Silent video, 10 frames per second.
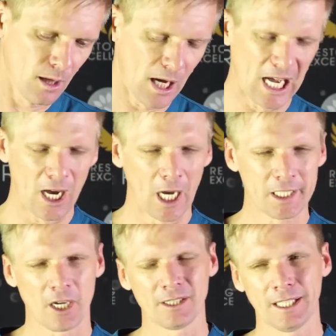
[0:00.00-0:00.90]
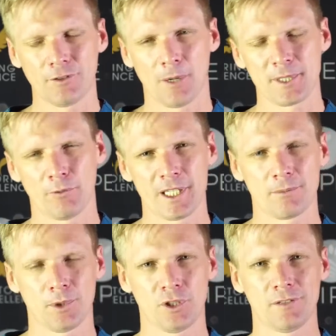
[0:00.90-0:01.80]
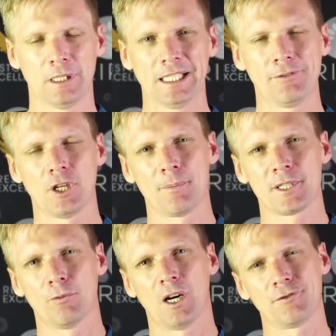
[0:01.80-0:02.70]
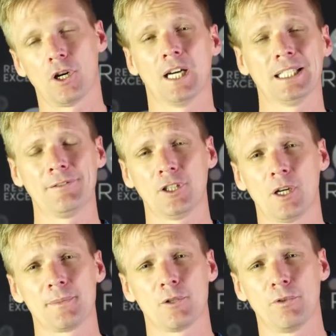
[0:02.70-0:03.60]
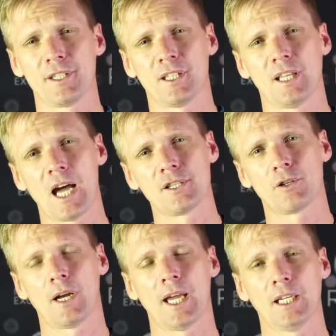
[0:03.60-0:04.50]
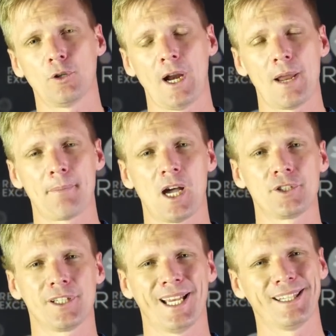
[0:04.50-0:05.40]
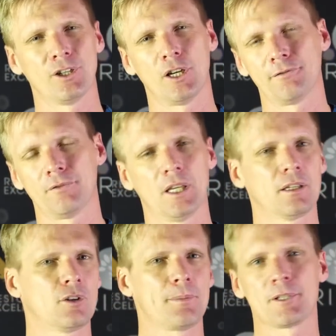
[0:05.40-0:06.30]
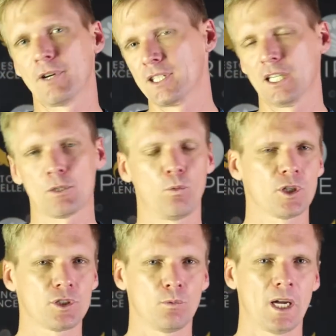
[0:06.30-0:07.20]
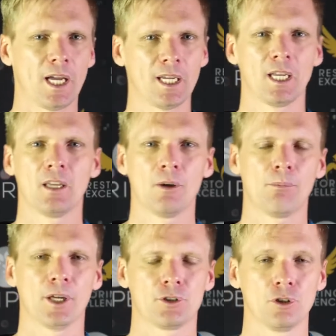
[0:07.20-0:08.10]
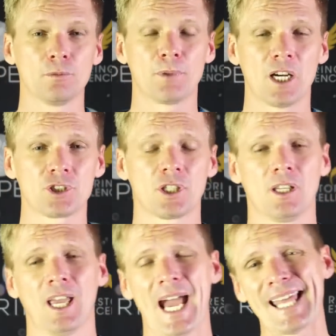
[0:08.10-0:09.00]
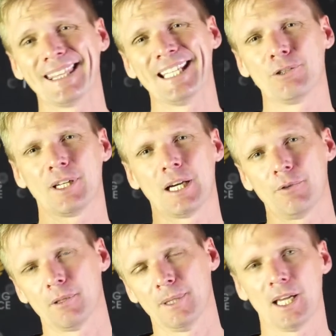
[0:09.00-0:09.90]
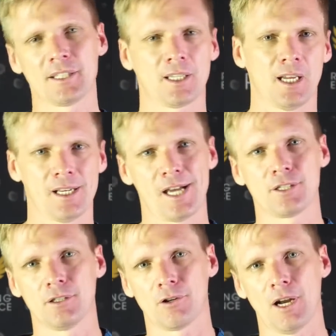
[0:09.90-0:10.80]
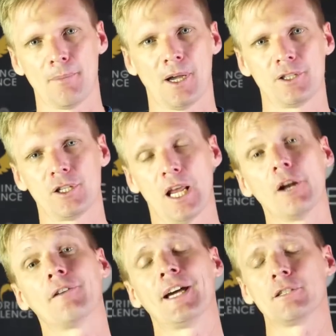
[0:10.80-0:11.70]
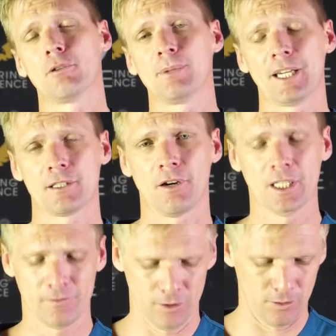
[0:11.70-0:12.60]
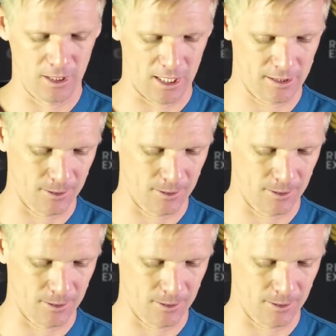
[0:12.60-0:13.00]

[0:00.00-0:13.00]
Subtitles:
I don't leave composite resin because if you leave composite, I've tried leaving composite resin under a crown margin and the composite resin gets washed away by the toothbrush and then you end up with a big undercut under your crown margin, and I've had to replace crowns for doing that.